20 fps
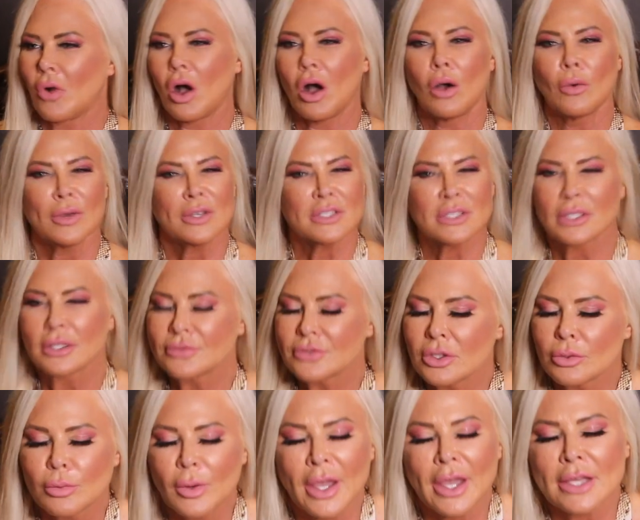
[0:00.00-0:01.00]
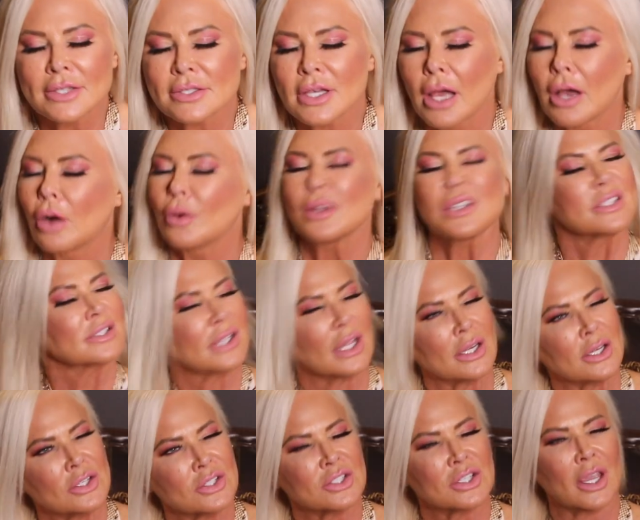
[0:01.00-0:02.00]
always lifted weights, I always
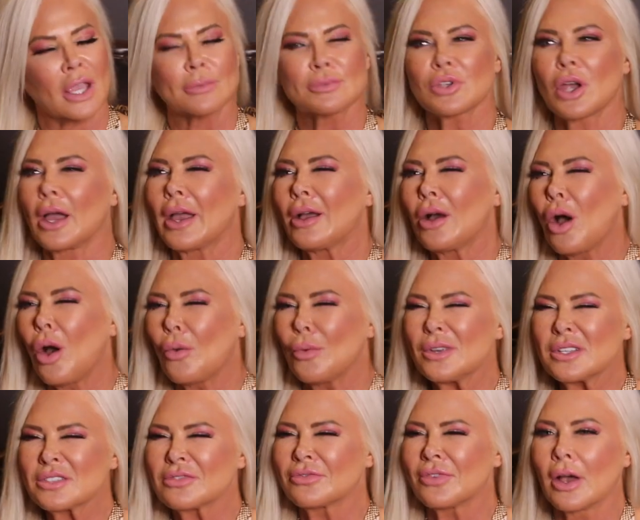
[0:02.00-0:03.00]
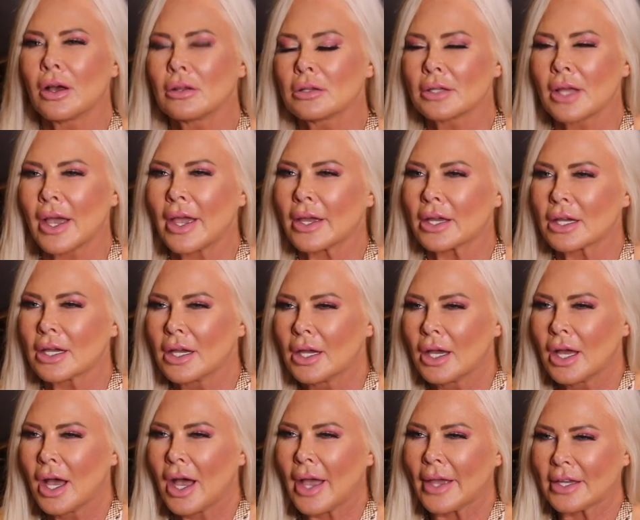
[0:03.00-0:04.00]
stayed in shape, so I always felt like
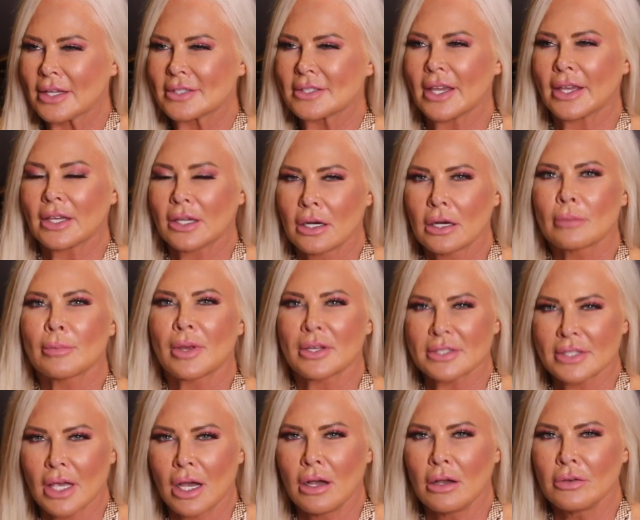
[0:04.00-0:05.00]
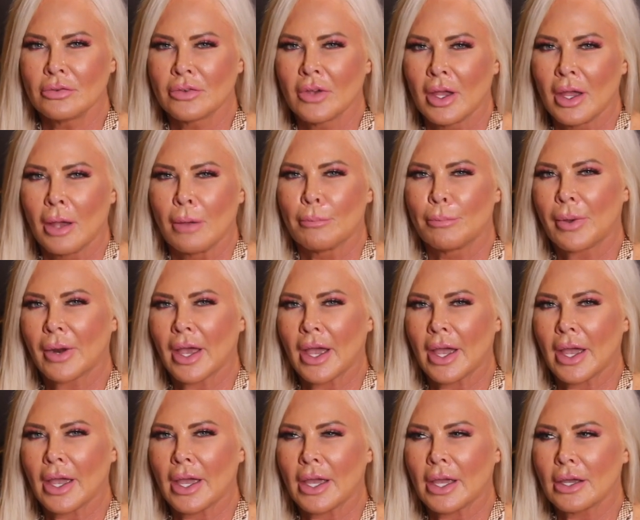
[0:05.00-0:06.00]
I could take care of myself, but
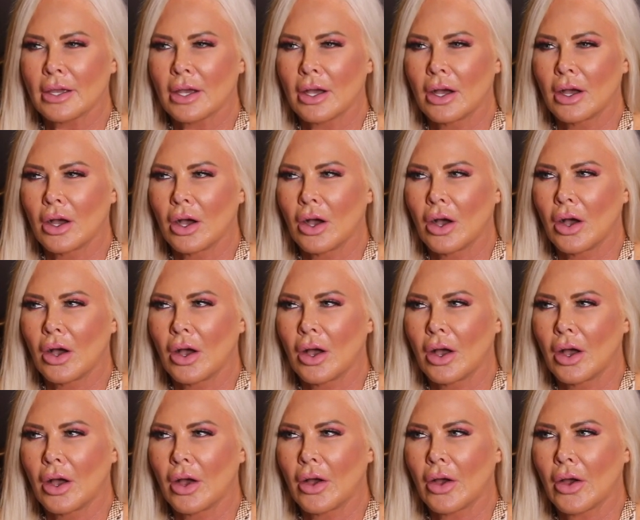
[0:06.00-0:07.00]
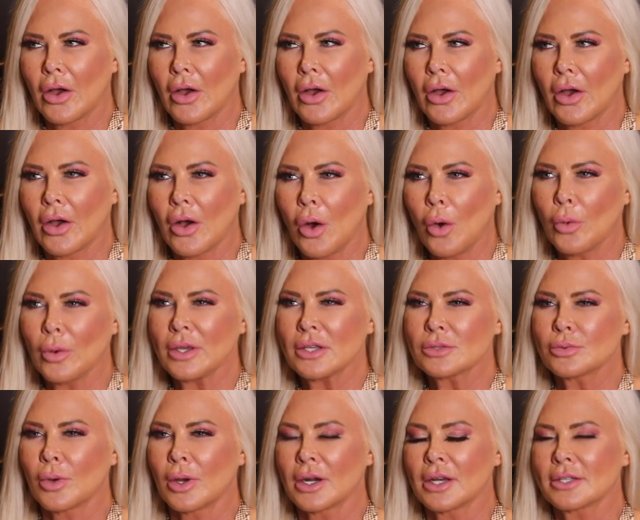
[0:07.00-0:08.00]
I
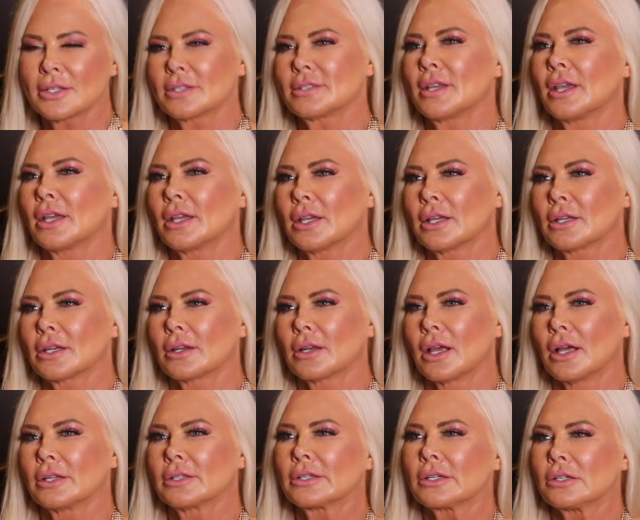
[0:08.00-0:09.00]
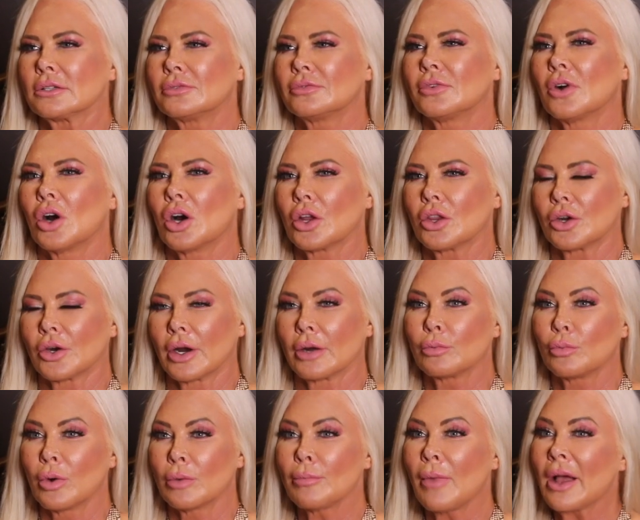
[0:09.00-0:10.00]
always wanted to take it a little farther.
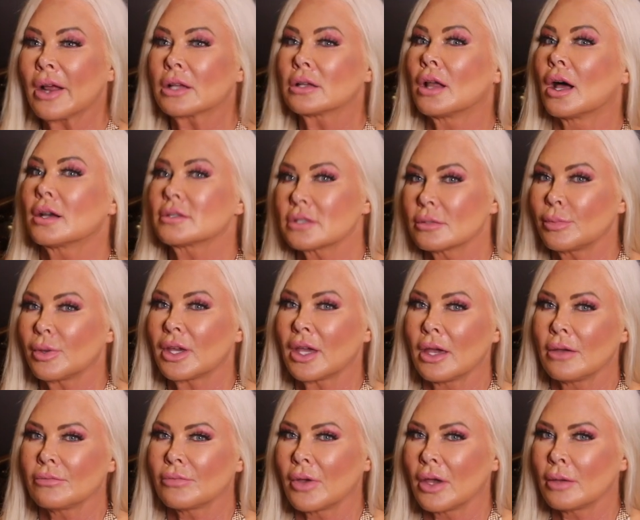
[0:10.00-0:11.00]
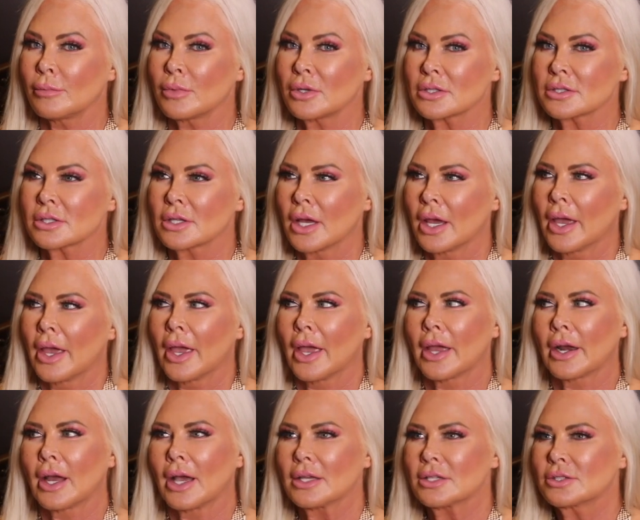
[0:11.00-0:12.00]
And when my closet became famous
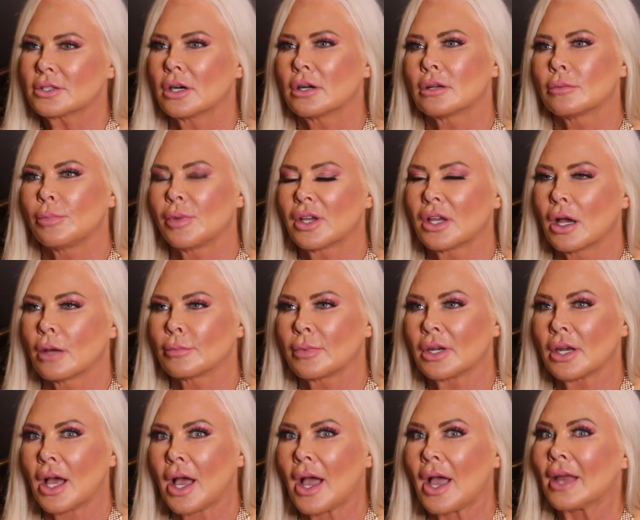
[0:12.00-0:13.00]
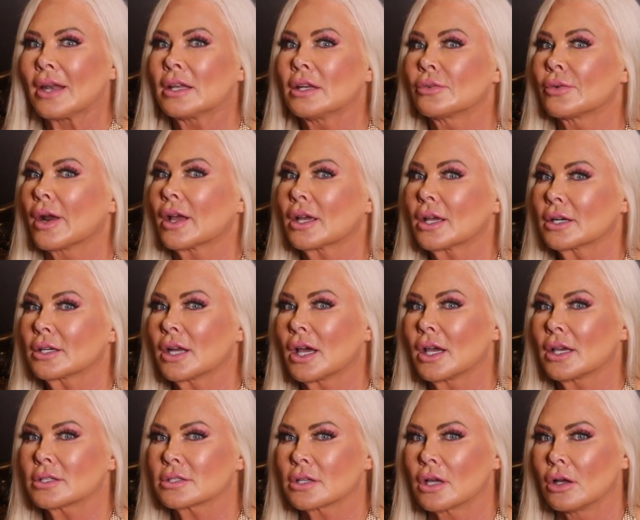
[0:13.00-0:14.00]
and I started becoming highly
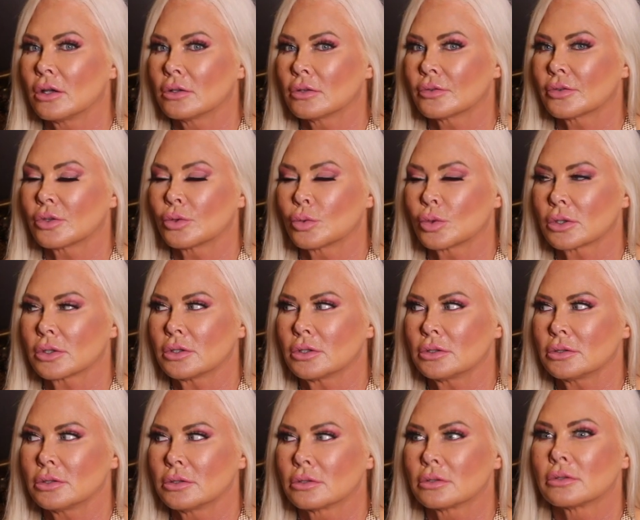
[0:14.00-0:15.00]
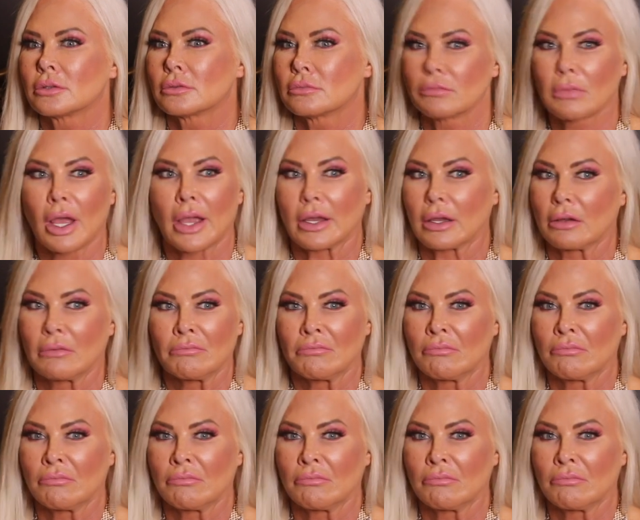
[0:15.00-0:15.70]
recognized all over the world, like